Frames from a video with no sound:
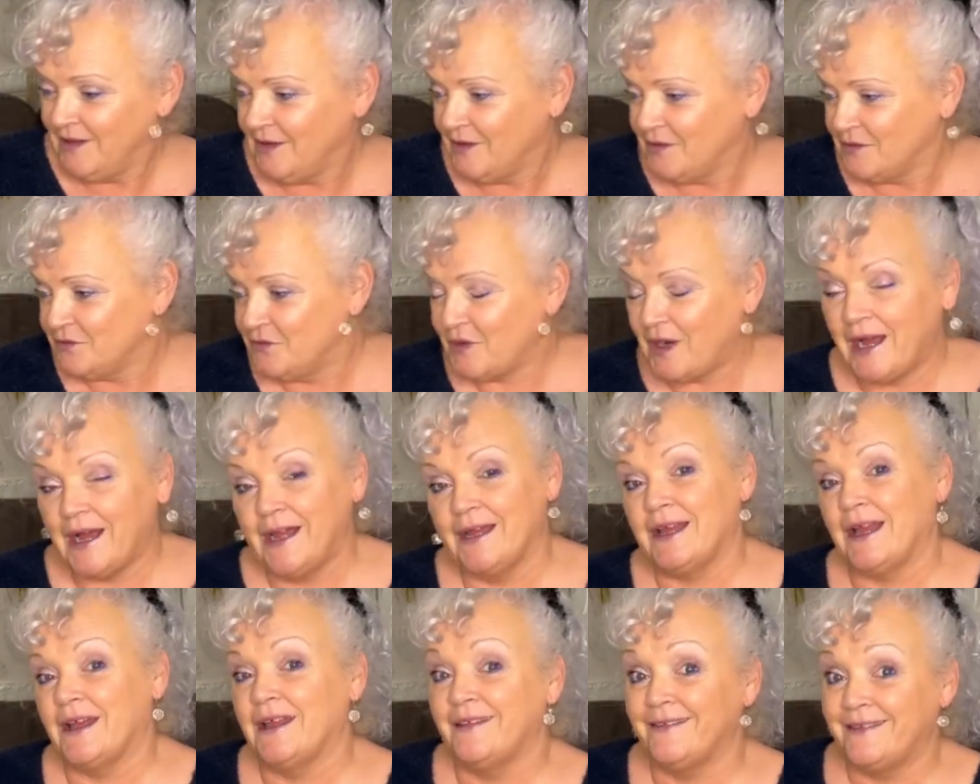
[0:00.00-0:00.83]

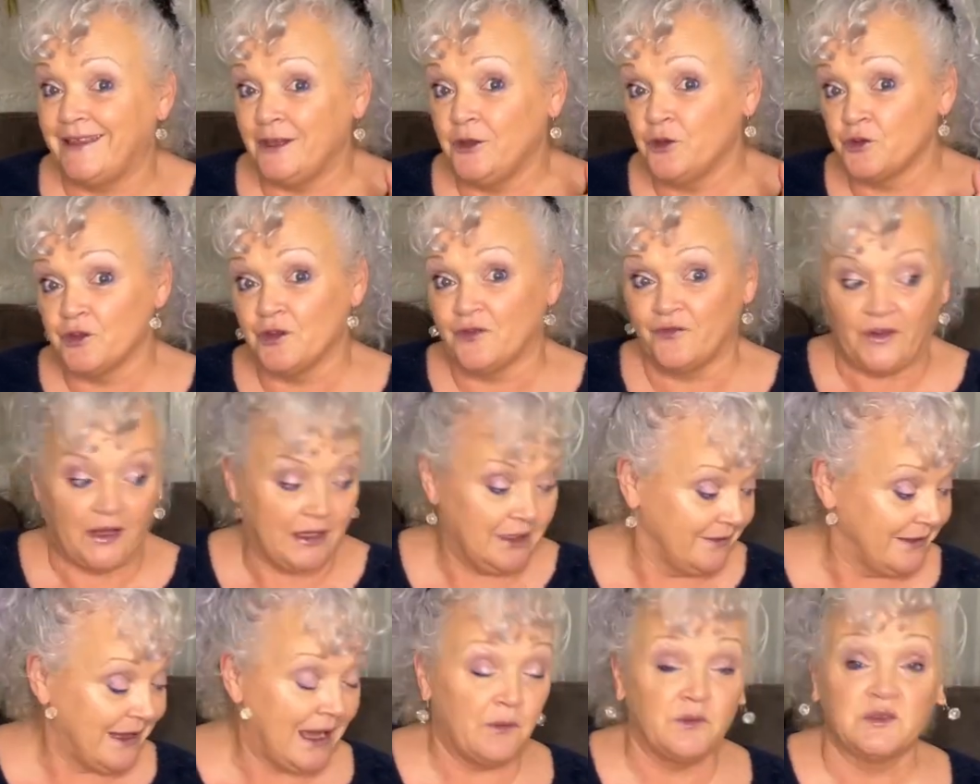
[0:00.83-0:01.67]
Right, the other
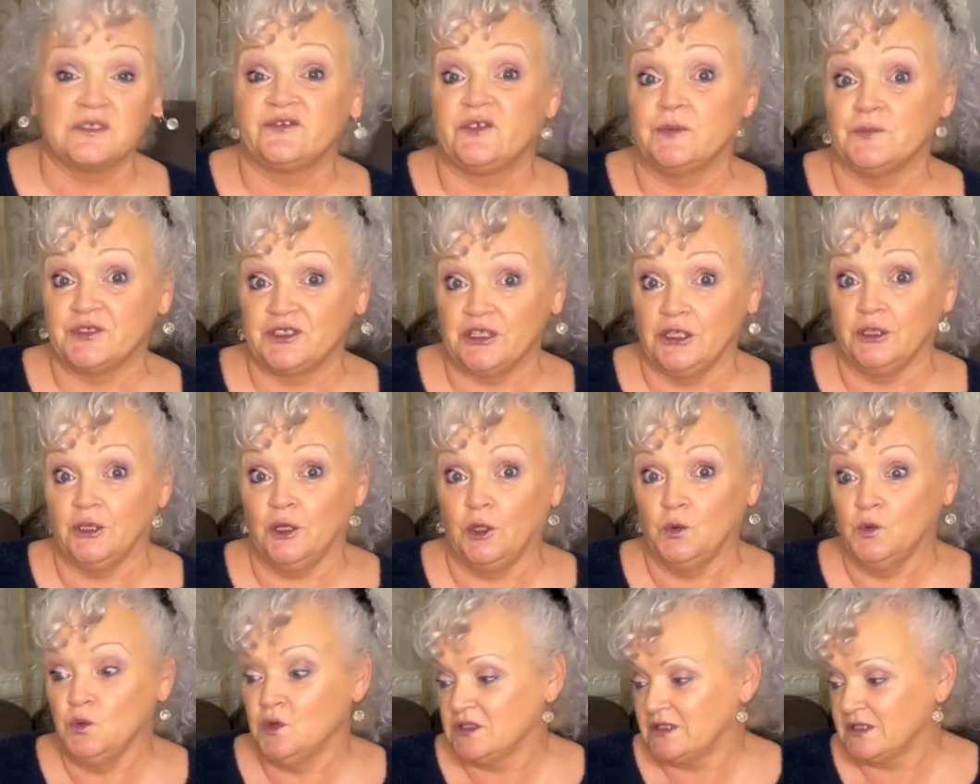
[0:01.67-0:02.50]
thing, that was from St
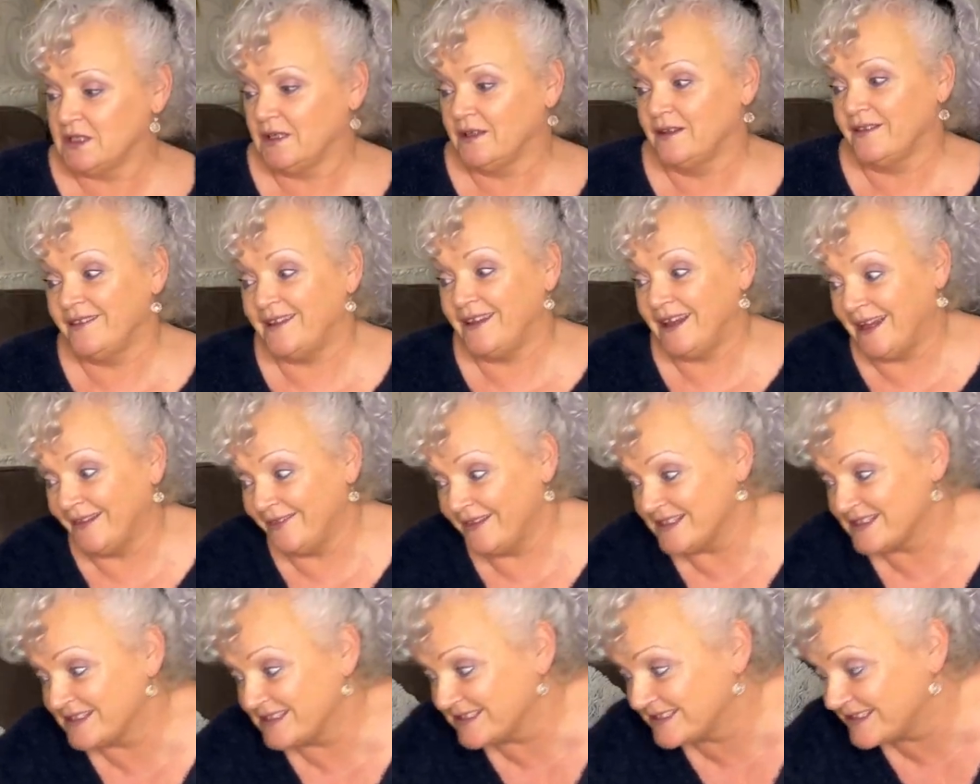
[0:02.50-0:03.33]
Luke's, and
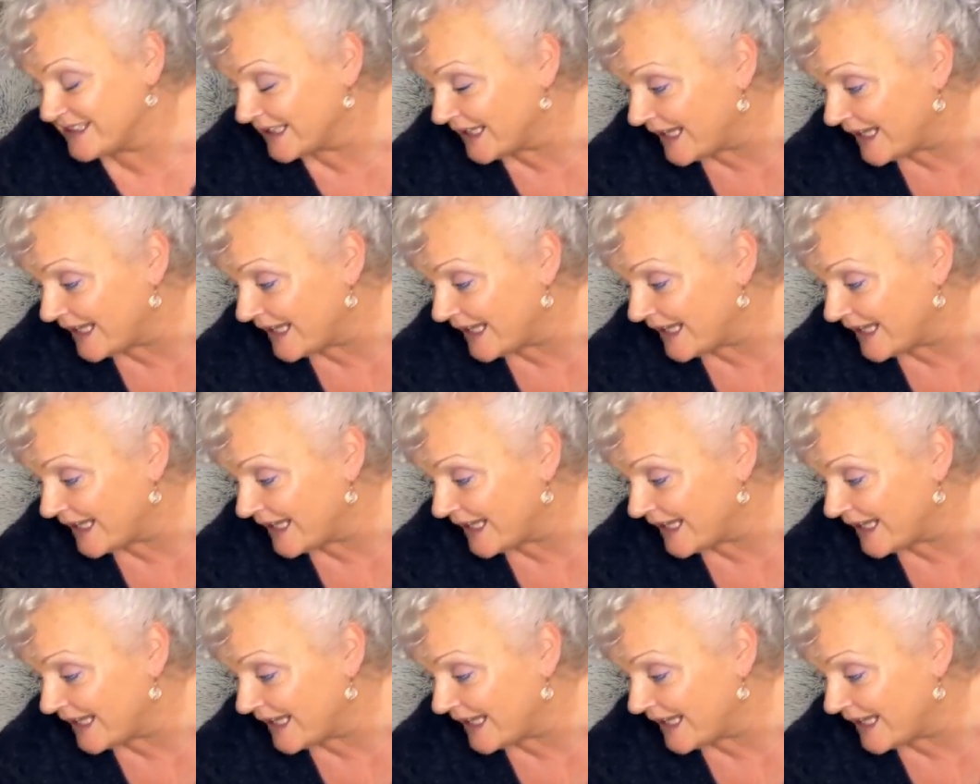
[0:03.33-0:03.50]
this is the